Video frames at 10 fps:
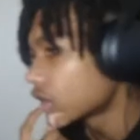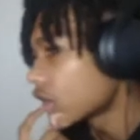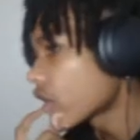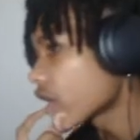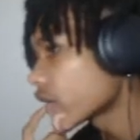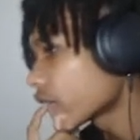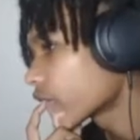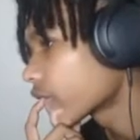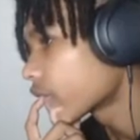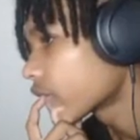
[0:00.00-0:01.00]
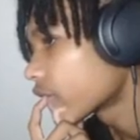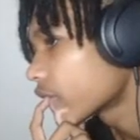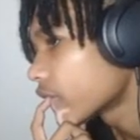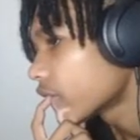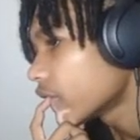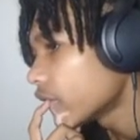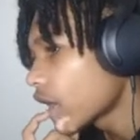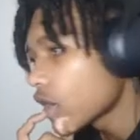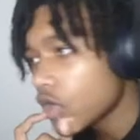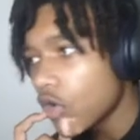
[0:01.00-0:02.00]
Alright.
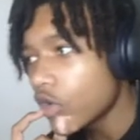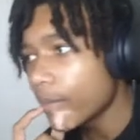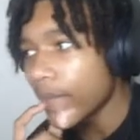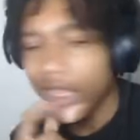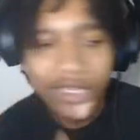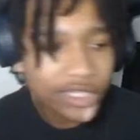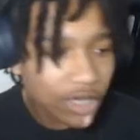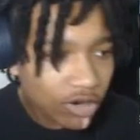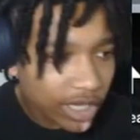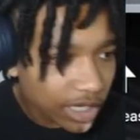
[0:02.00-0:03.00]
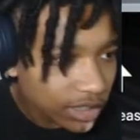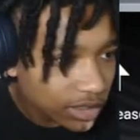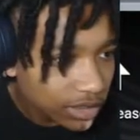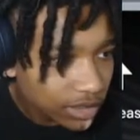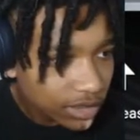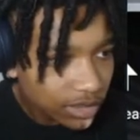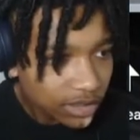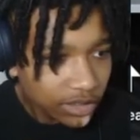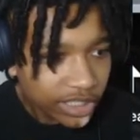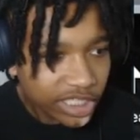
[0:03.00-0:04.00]
Now go to base. Okay.
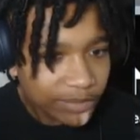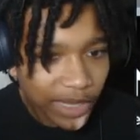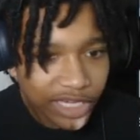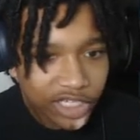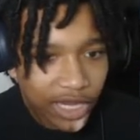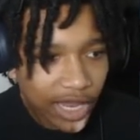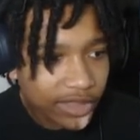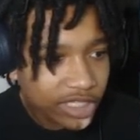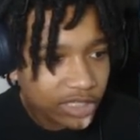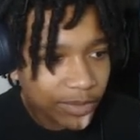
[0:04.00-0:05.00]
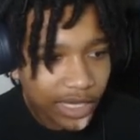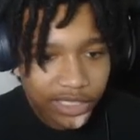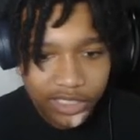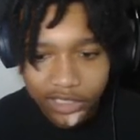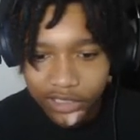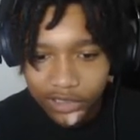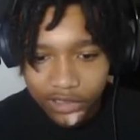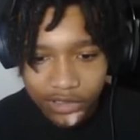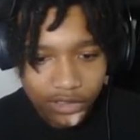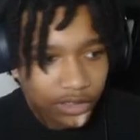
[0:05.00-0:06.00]
This is base, chat. This is base.
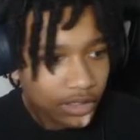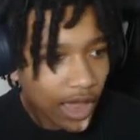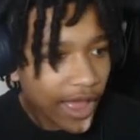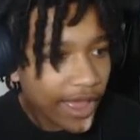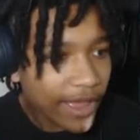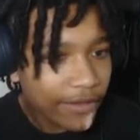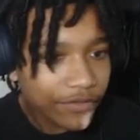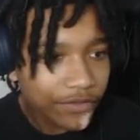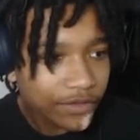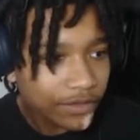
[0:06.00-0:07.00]
I have